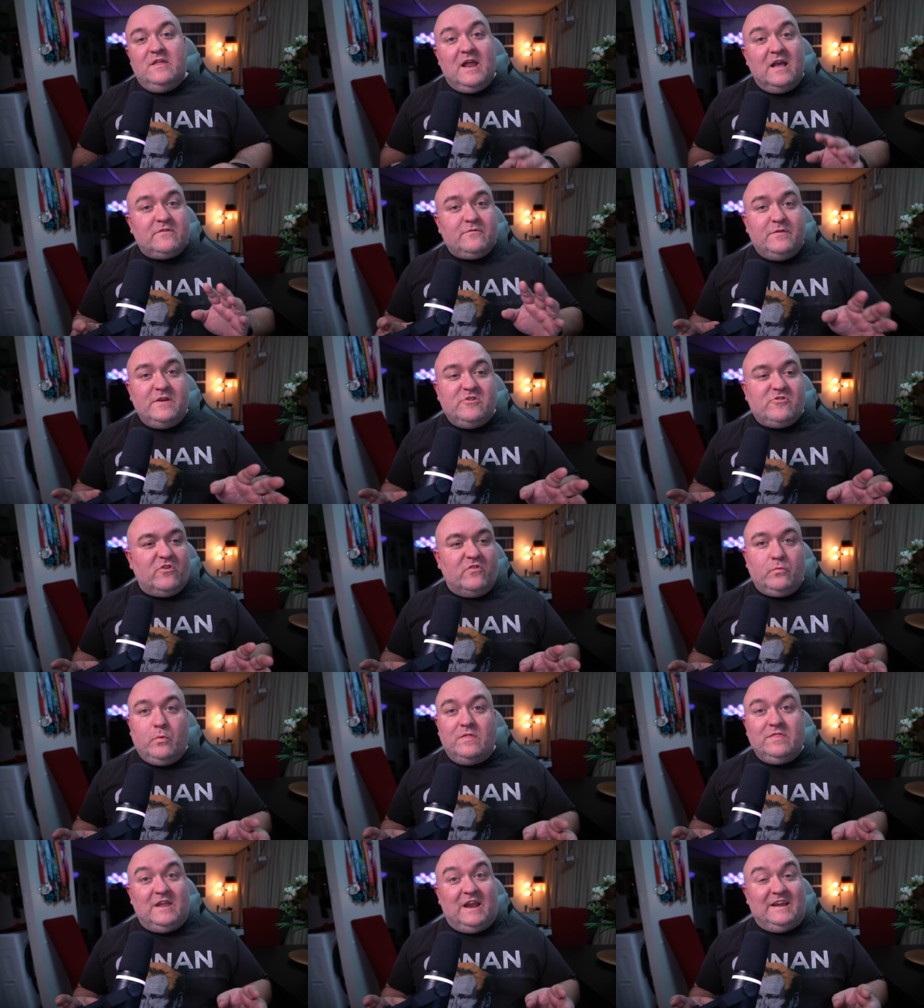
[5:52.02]
The next feature is
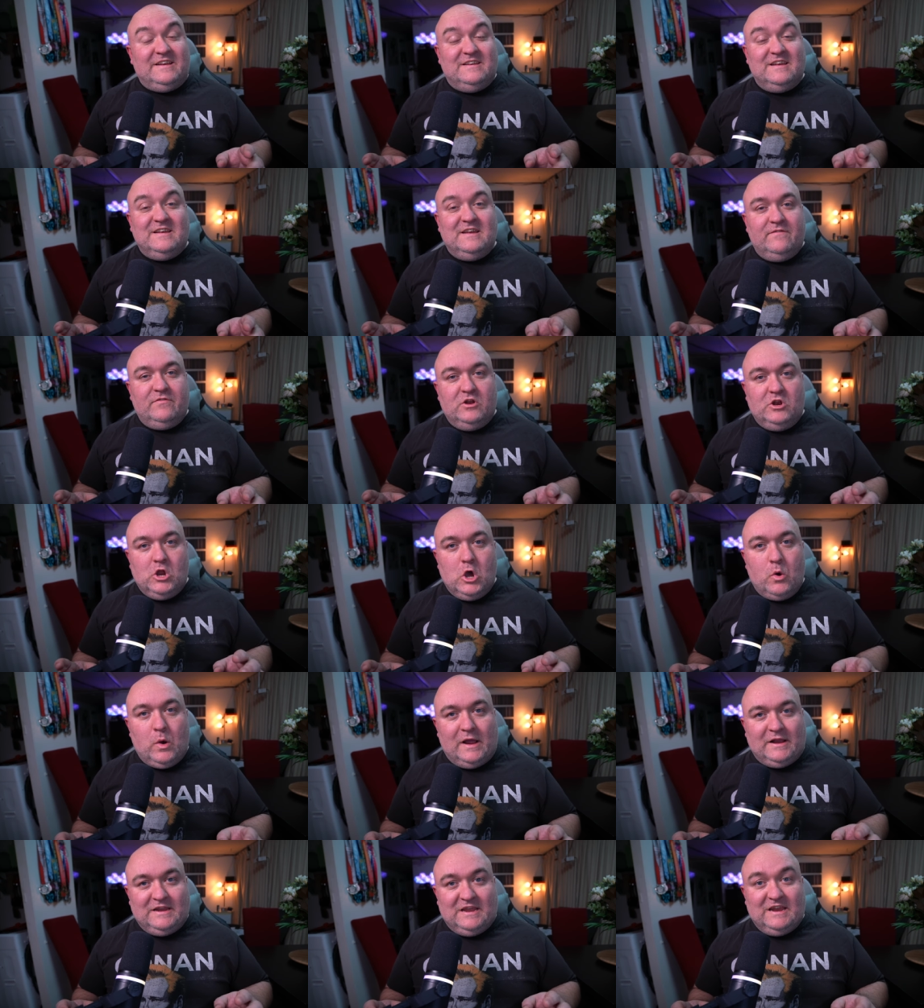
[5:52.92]
one that I didn't even
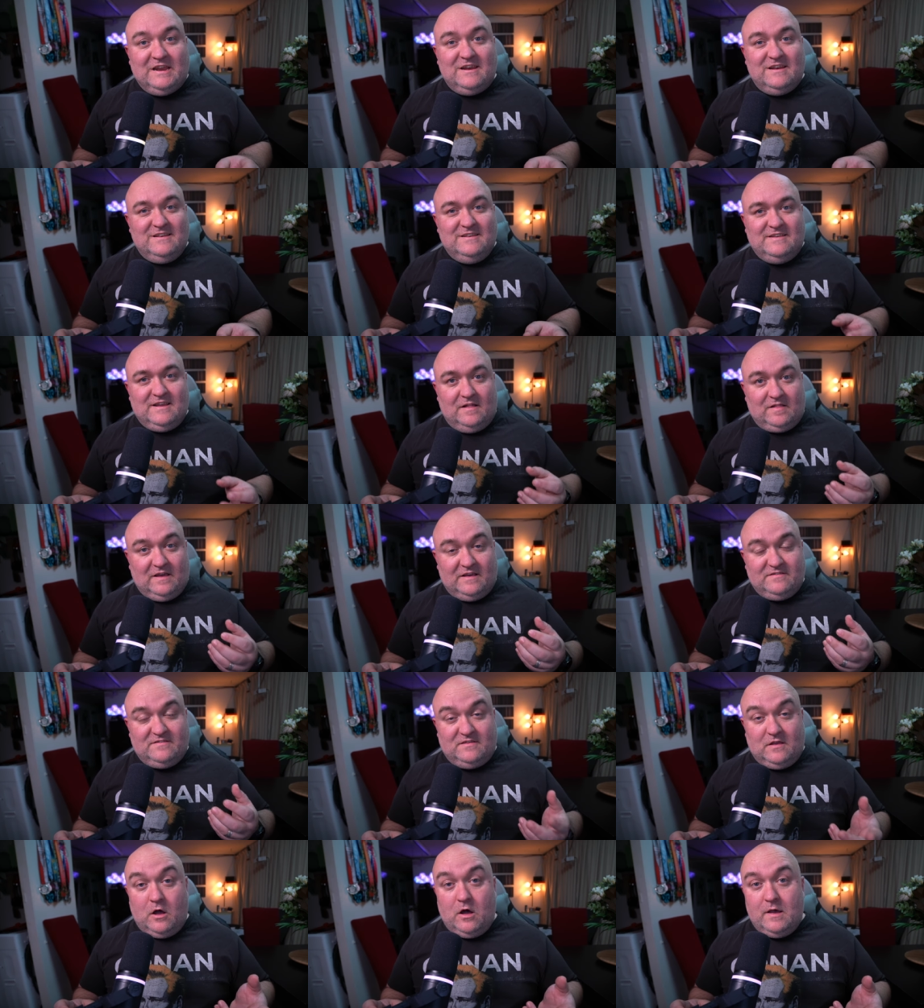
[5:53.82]
know I needed until I
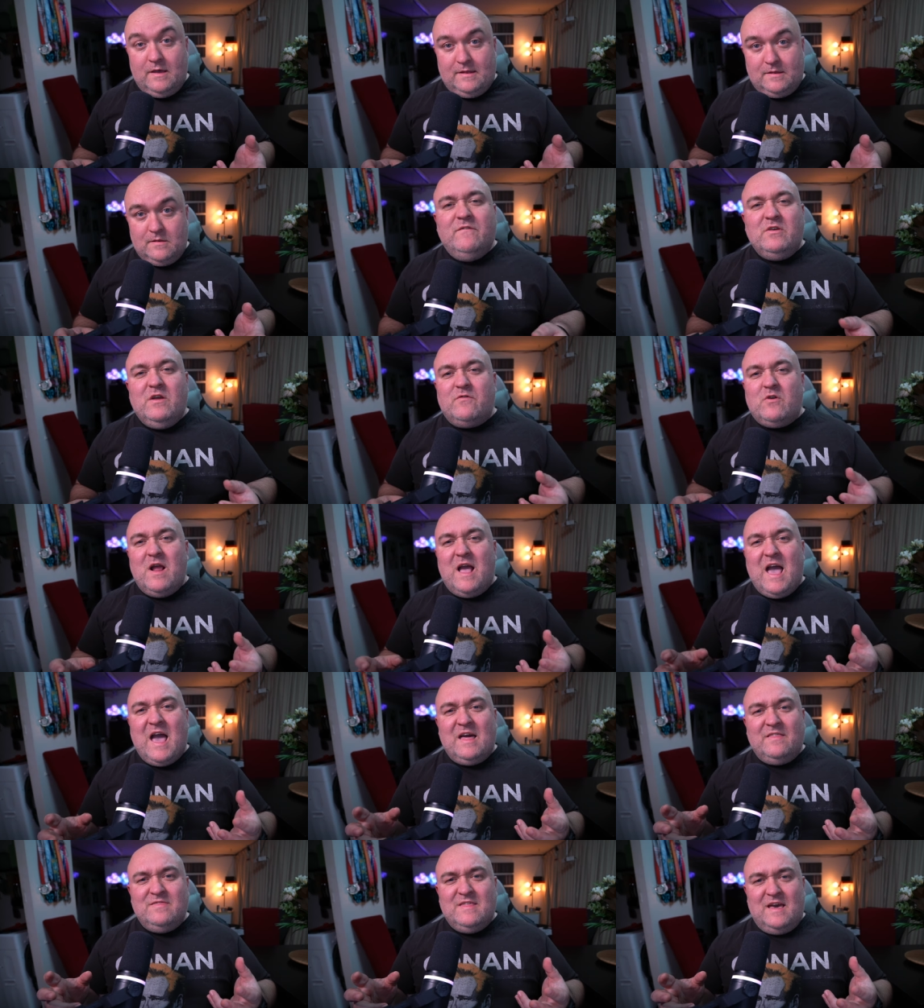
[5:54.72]
saw it. You ever
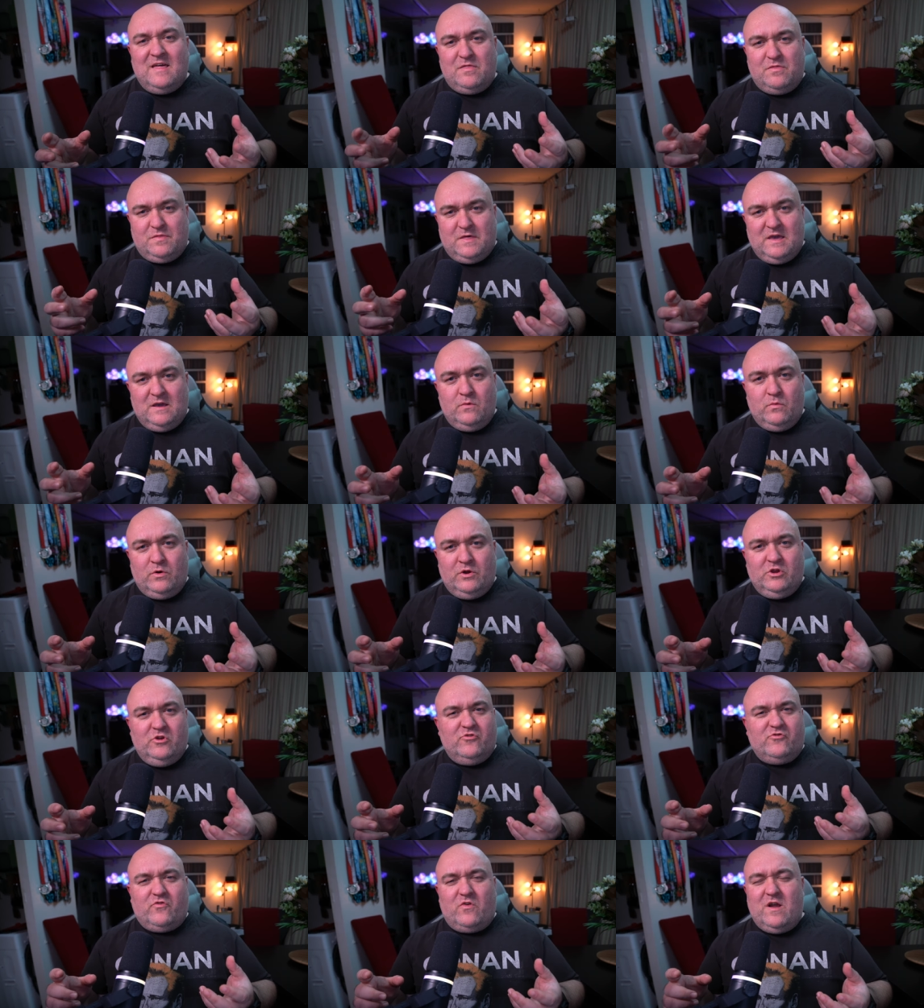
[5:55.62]
had that thing where
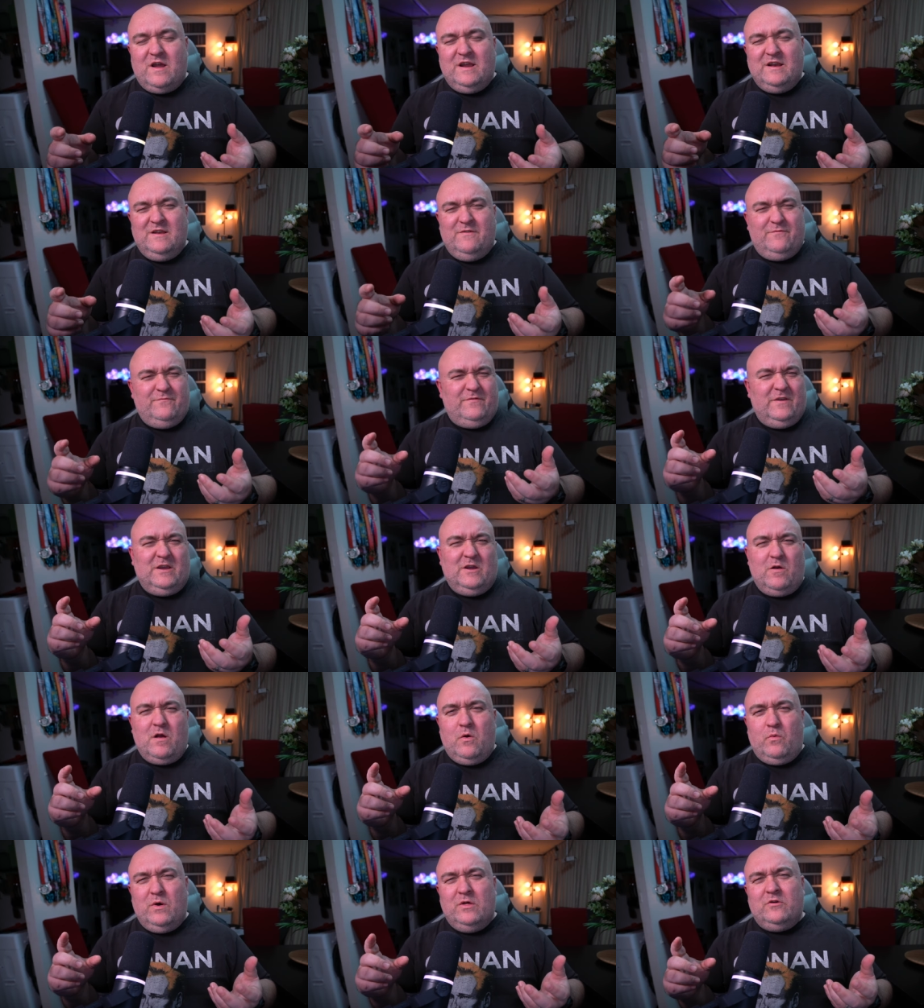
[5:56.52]
you're trying to figure
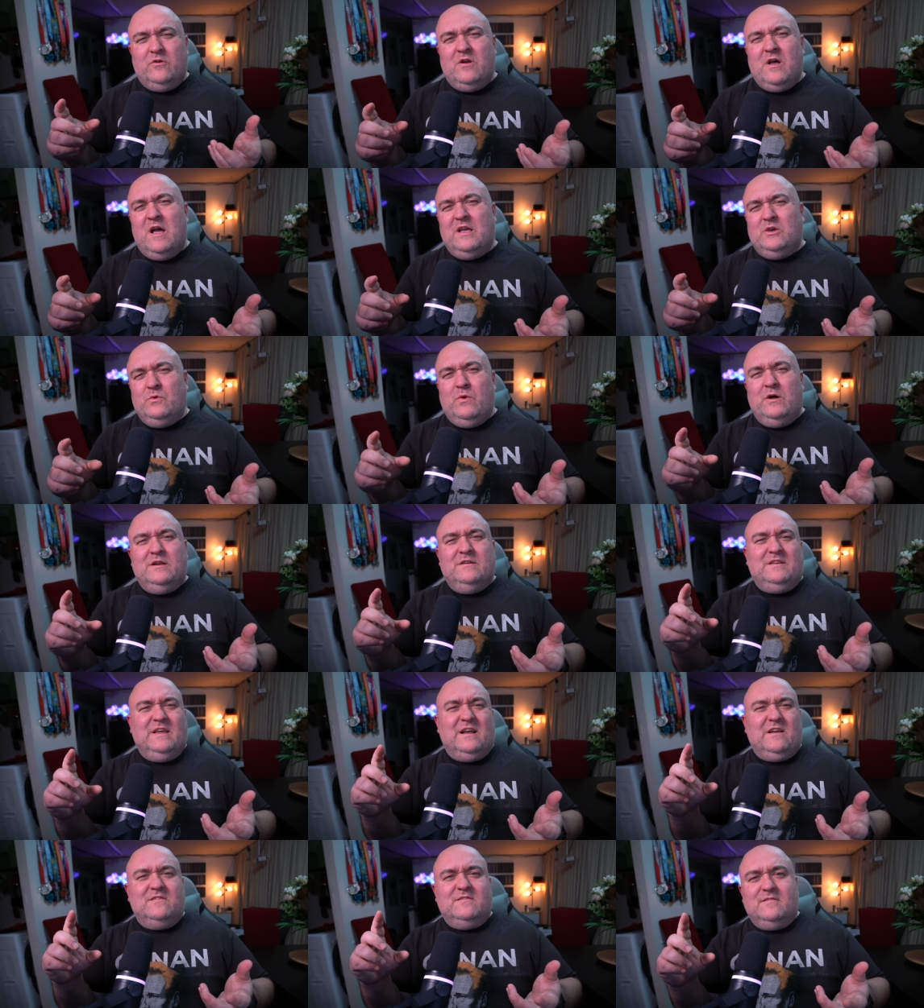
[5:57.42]
out whether or not you want to
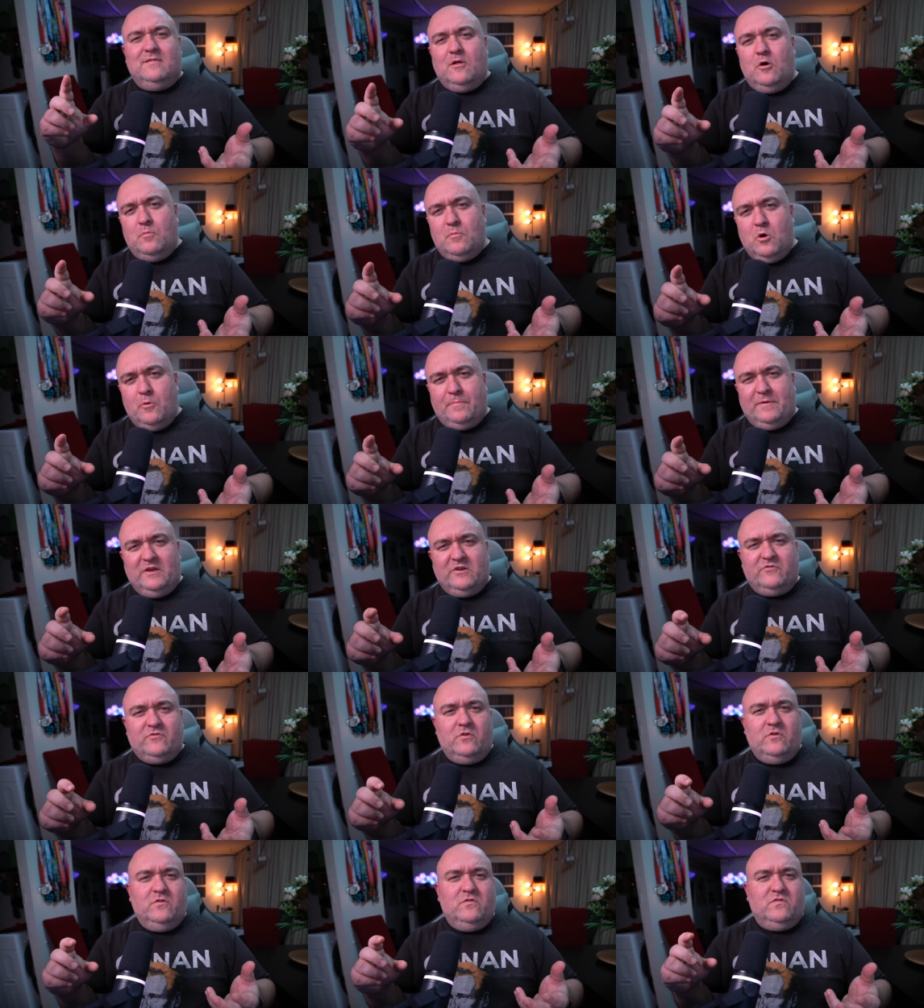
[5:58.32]
take a slow-mo
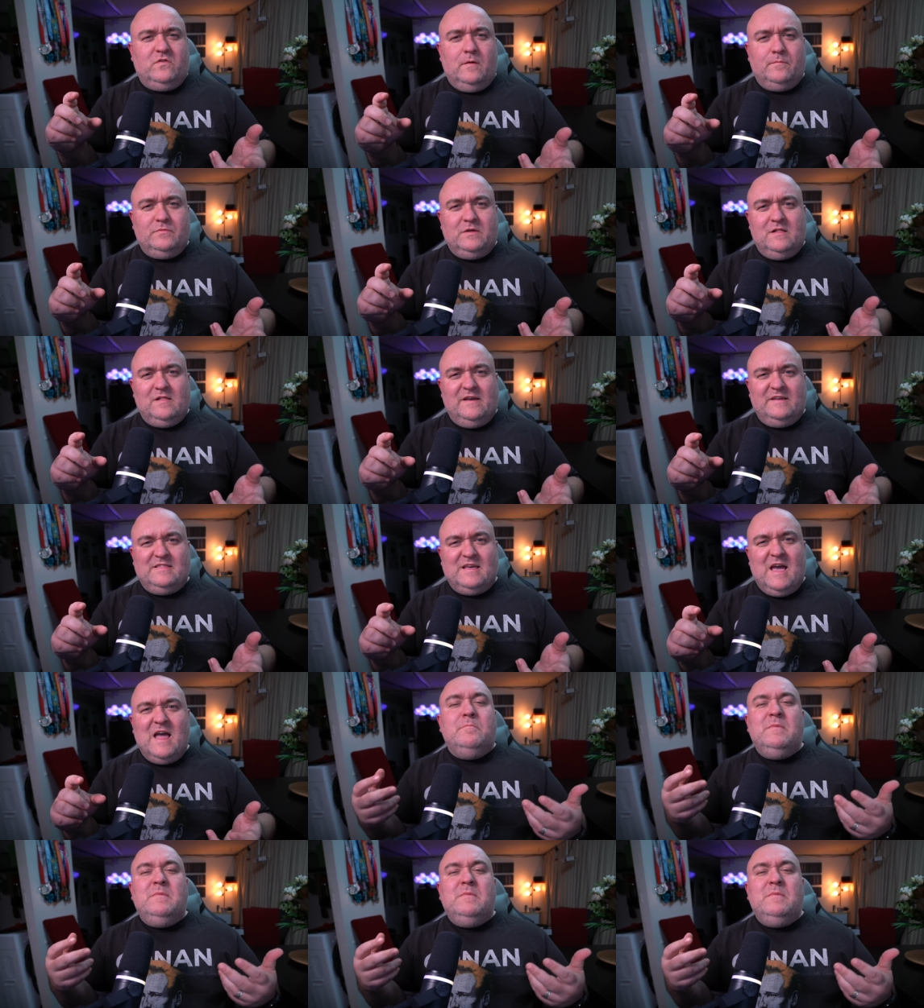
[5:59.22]
picture or something like that?